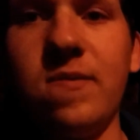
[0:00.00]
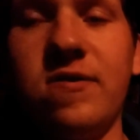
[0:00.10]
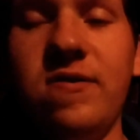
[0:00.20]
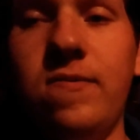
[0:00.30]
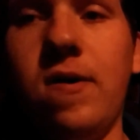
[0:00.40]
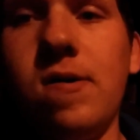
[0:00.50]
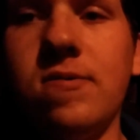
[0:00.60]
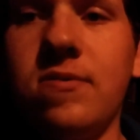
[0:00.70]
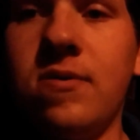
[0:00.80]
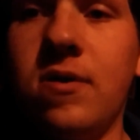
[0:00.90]
Number two,
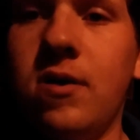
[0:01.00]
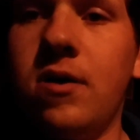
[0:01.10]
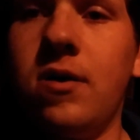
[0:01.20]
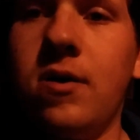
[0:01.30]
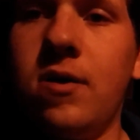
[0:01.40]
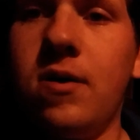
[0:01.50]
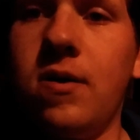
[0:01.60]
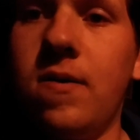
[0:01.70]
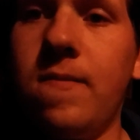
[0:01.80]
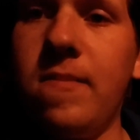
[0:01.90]

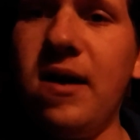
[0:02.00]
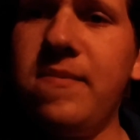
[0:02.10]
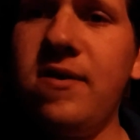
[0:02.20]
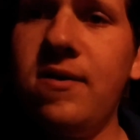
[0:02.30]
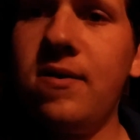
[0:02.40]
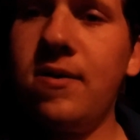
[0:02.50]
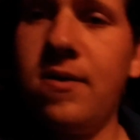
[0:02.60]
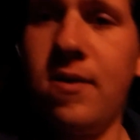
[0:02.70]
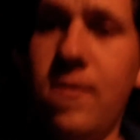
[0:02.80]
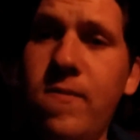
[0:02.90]
maybe
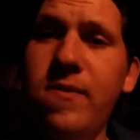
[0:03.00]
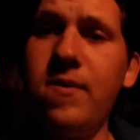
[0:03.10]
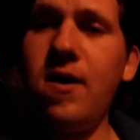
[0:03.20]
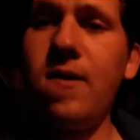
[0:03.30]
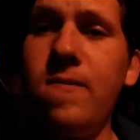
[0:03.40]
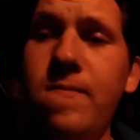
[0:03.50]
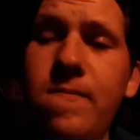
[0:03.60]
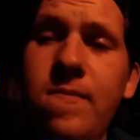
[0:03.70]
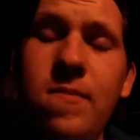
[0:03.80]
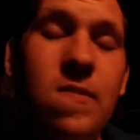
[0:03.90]
we will all
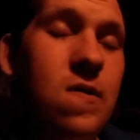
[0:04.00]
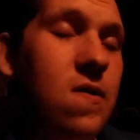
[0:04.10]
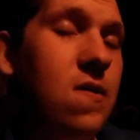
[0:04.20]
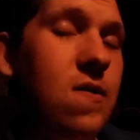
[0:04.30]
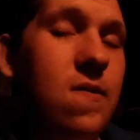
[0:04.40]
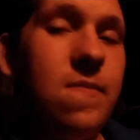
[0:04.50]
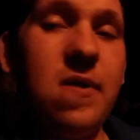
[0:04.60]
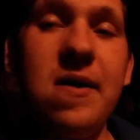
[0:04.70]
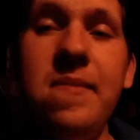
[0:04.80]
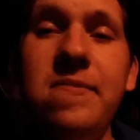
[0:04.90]

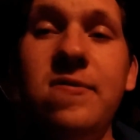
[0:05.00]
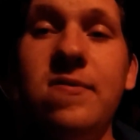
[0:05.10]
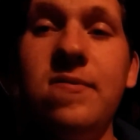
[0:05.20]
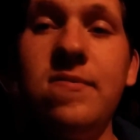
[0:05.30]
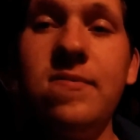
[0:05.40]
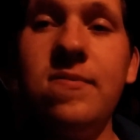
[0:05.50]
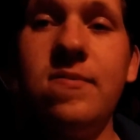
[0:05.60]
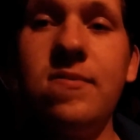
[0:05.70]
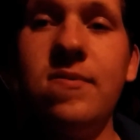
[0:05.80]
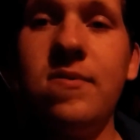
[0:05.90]
be happier.
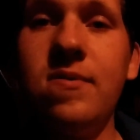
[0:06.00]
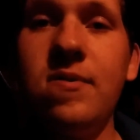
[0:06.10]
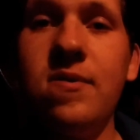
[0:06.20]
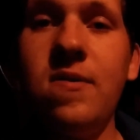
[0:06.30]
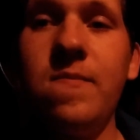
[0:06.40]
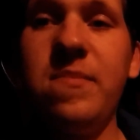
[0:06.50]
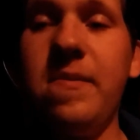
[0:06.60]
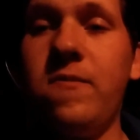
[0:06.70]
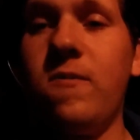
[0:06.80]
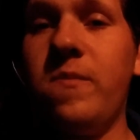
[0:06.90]

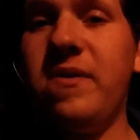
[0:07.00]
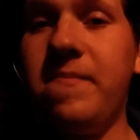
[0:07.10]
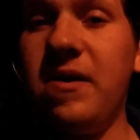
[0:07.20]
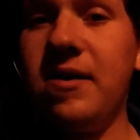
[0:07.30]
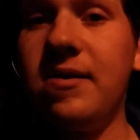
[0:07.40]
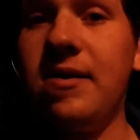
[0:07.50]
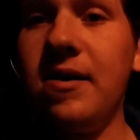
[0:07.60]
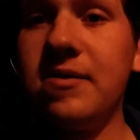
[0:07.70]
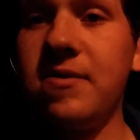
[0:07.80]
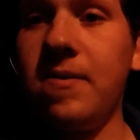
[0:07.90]
People won't be being
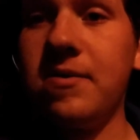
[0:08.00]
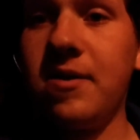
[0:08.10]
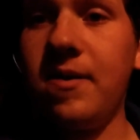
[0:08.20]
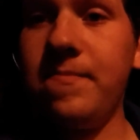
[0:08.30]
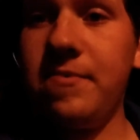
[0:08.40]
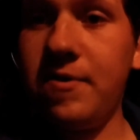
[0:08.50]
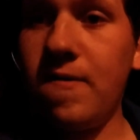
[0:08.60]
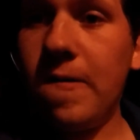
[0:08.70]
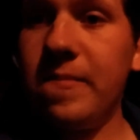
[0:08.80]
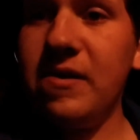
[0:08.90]
dicks all the time, you
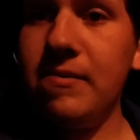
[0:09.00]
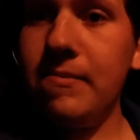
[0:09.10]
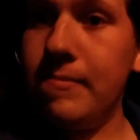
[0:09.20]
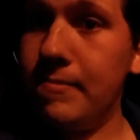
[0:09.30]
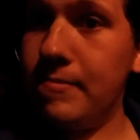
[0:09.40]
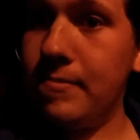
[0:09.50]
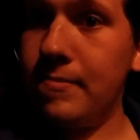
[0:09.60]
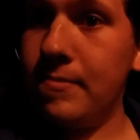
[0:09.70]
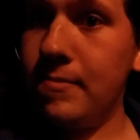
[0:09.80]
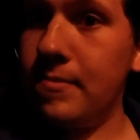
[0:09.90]
know what I mean?
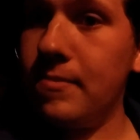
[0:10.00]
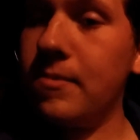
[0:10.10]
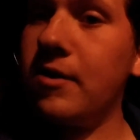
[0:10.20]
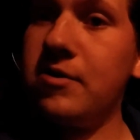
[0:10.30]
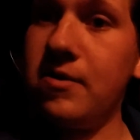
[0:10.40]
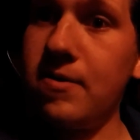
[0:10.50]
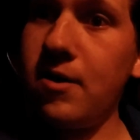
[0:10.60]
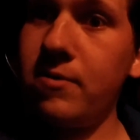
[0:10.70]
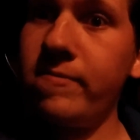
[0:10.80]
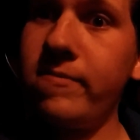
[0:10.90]
That shit'll
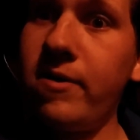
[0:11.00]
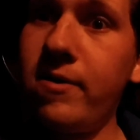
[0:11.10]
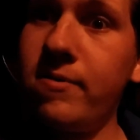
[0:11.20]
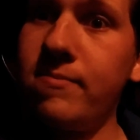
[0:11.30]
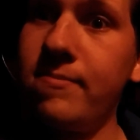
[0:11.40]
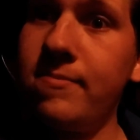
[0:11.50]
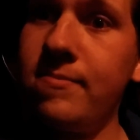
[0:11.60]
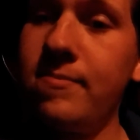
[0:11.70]
calm down.